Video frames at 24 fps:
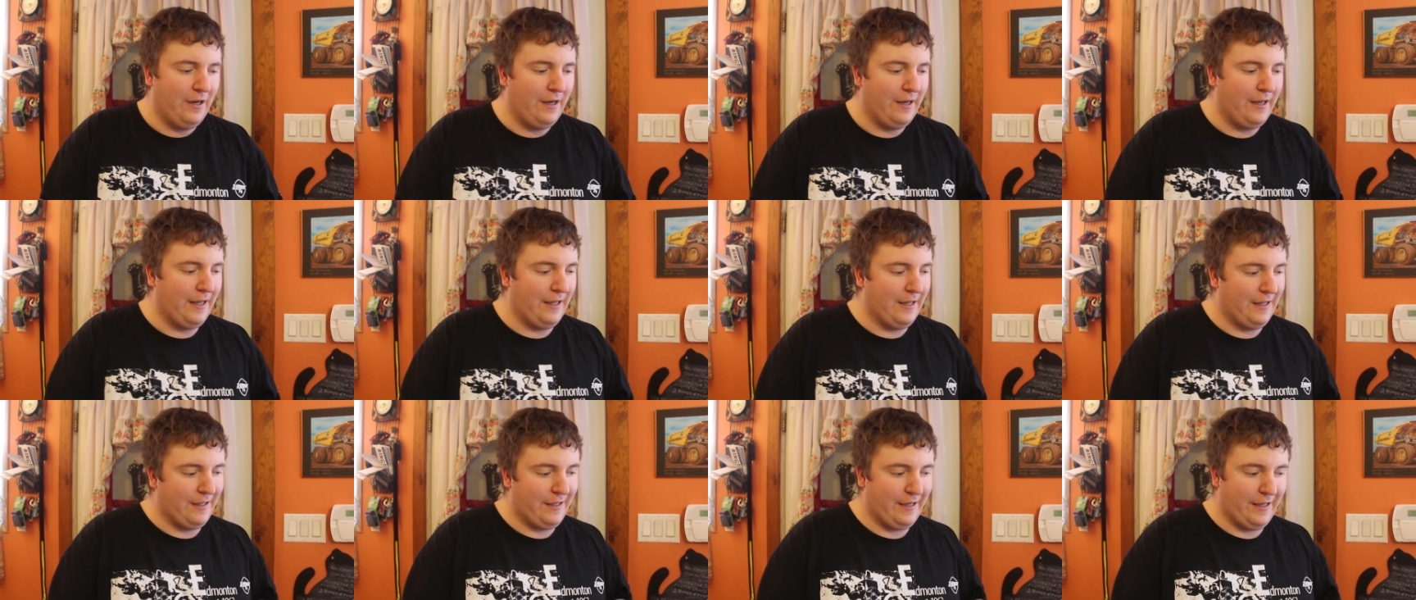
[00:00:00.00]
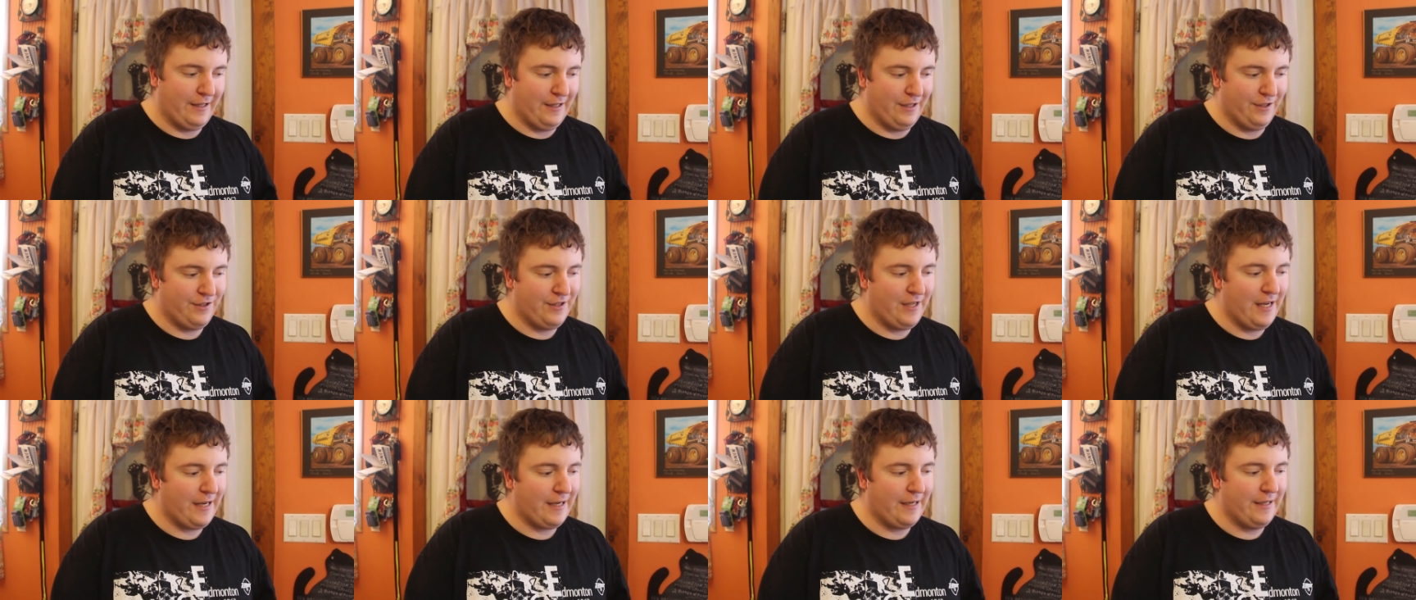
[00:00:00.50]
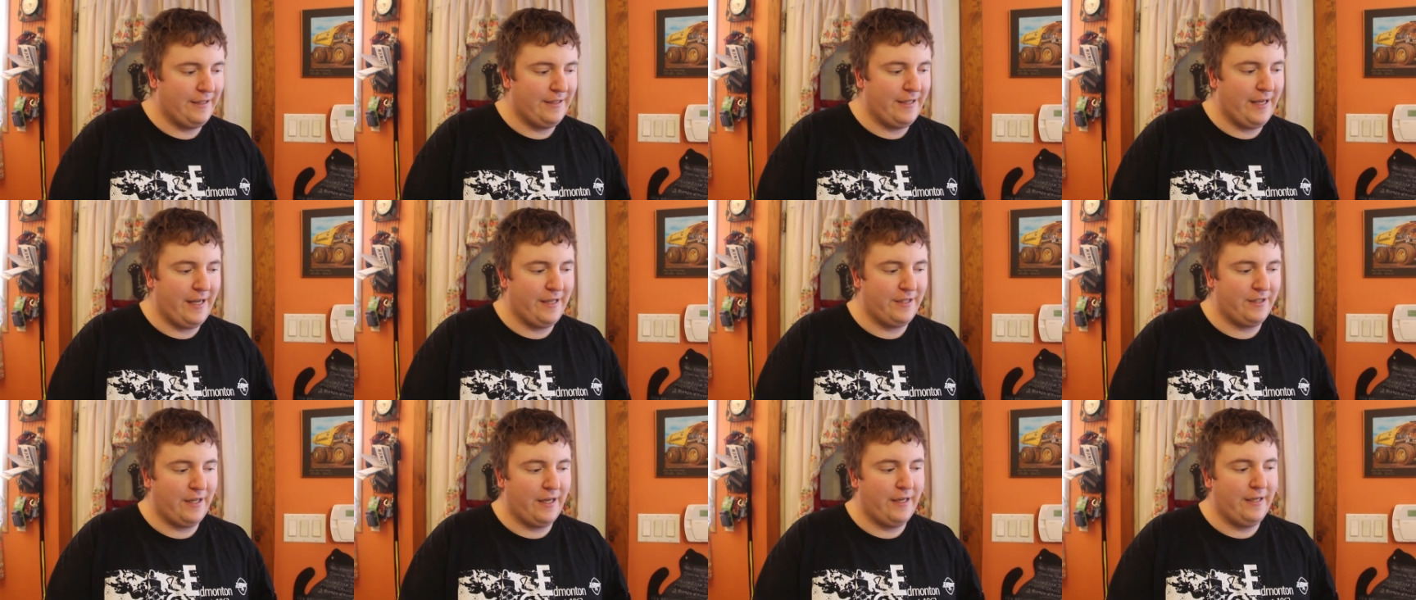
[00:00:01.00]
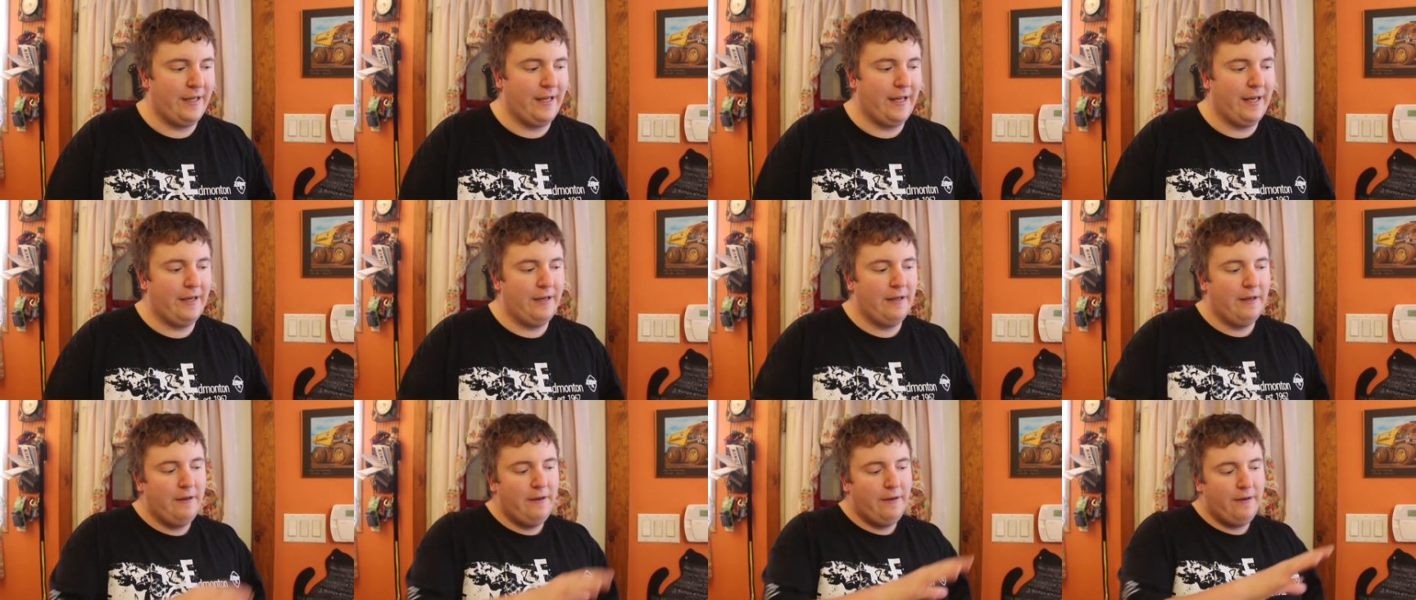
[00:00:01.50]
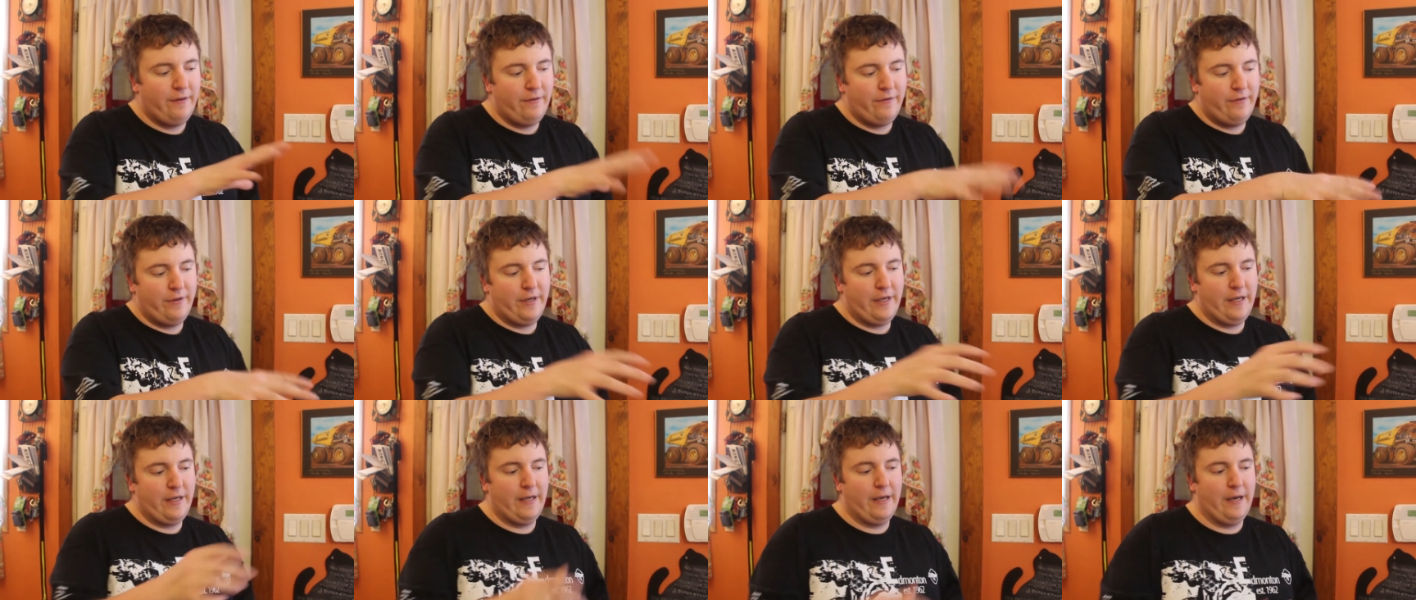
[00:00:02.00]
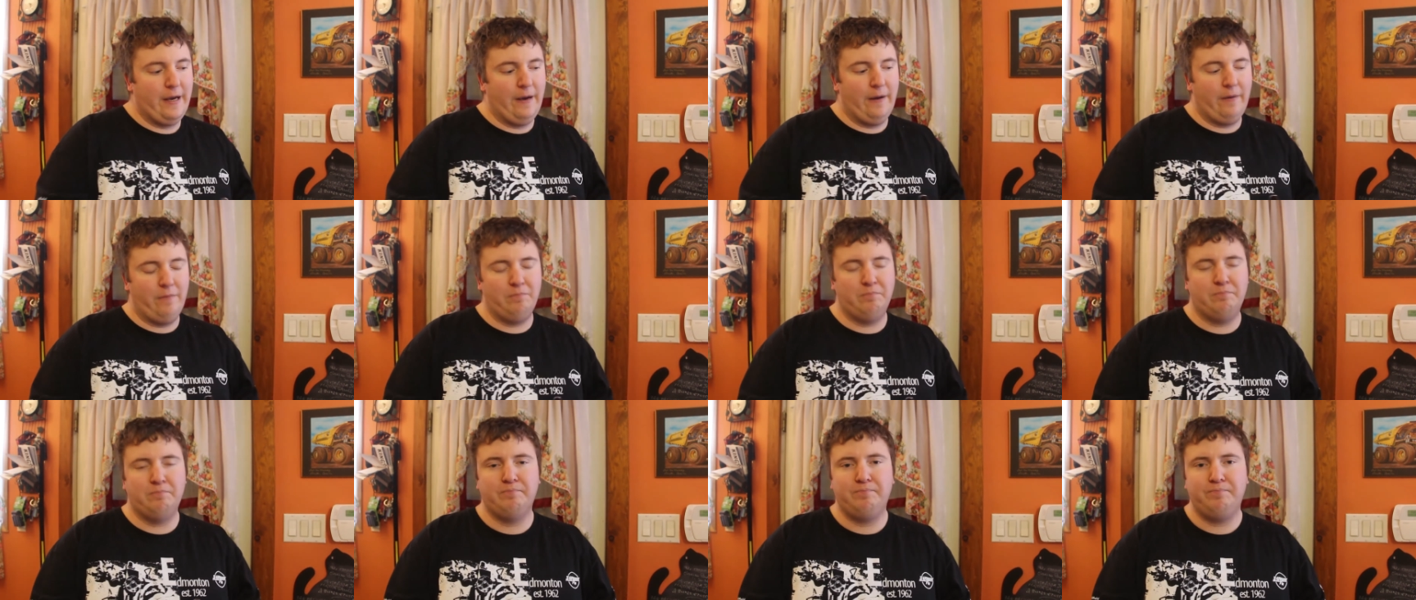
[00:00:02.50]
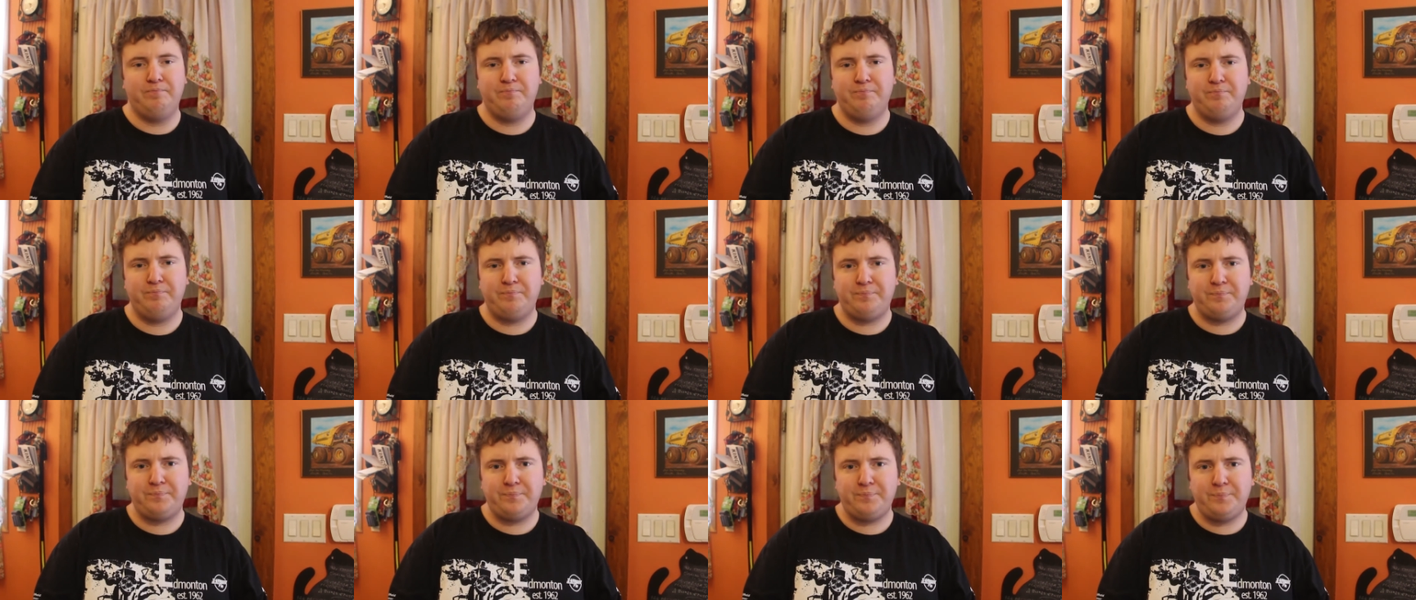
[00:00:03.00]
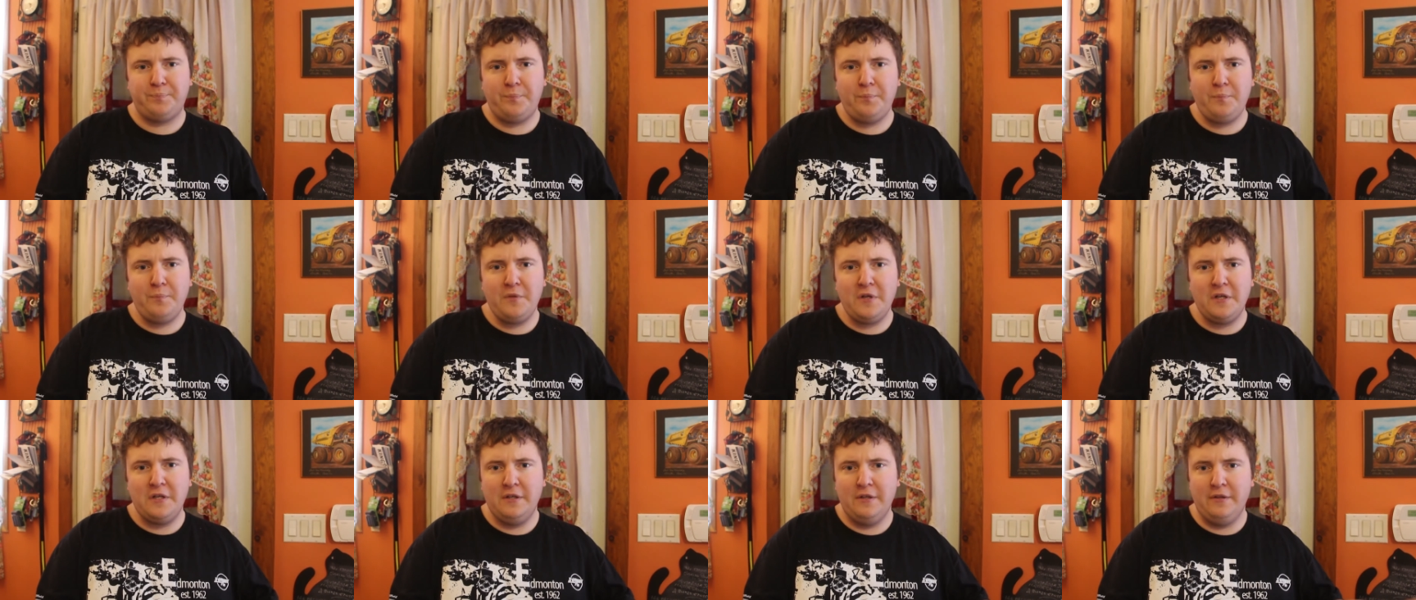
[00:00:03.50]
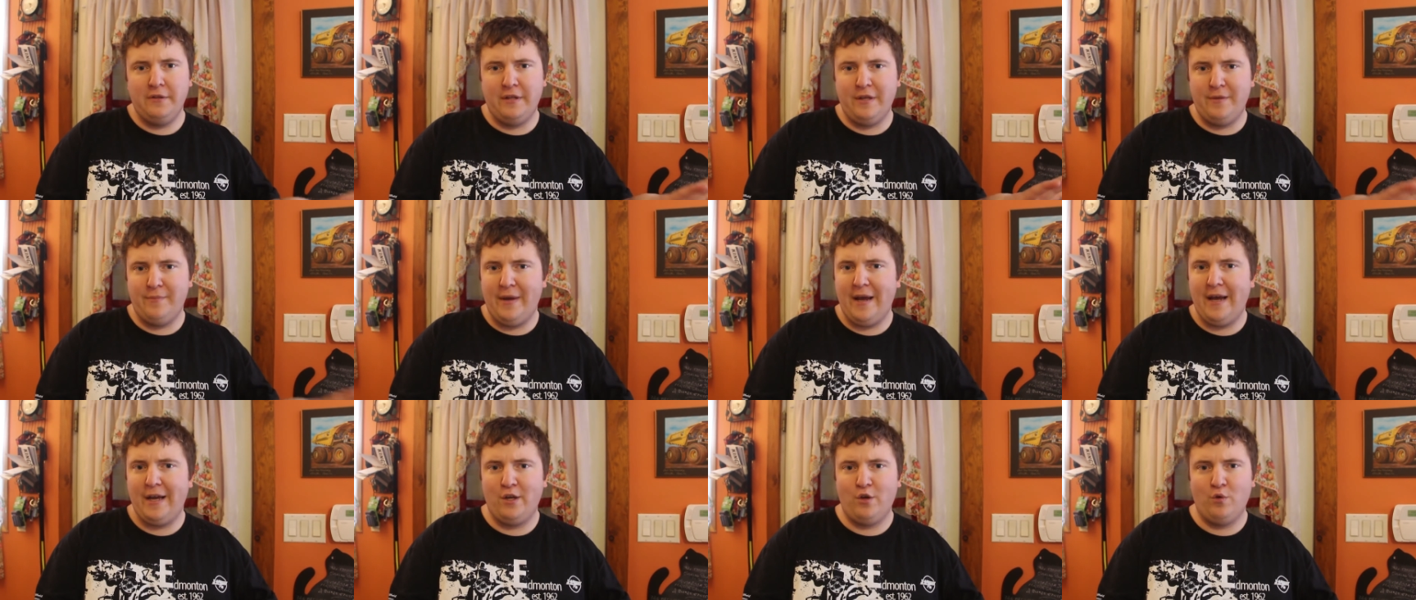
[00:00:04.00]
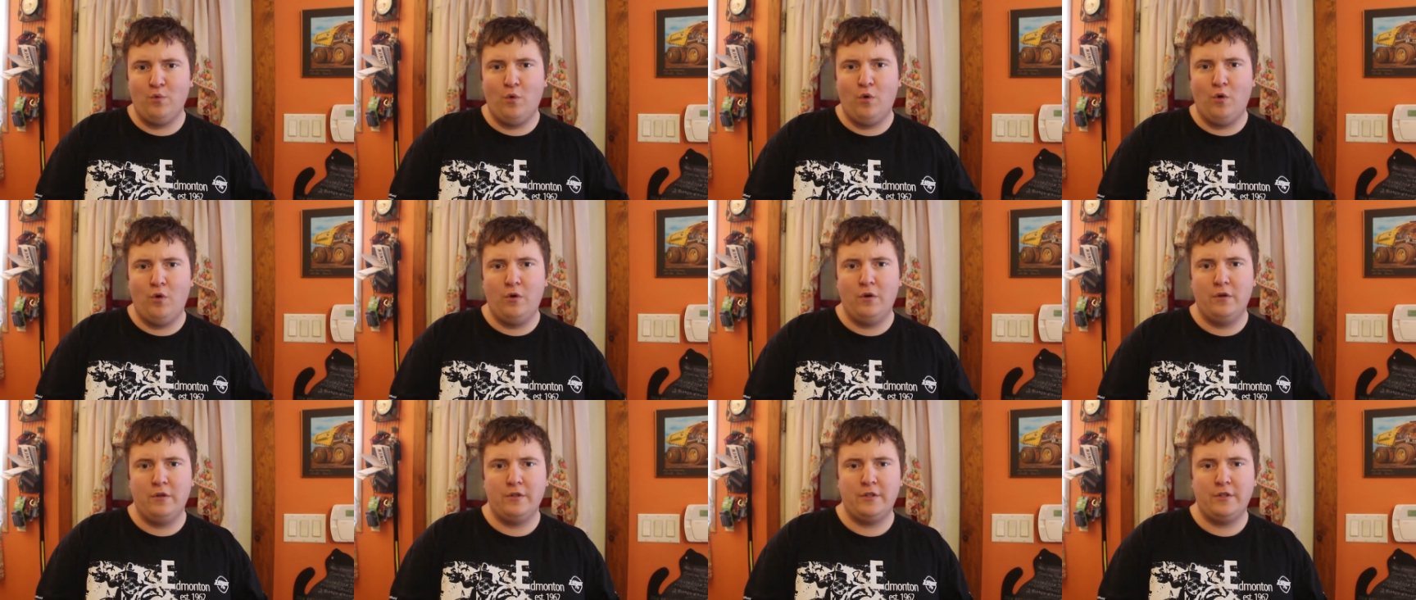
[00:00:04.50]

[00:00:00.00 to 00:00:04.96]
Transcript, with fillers: in the in the second test I did, the um, the manual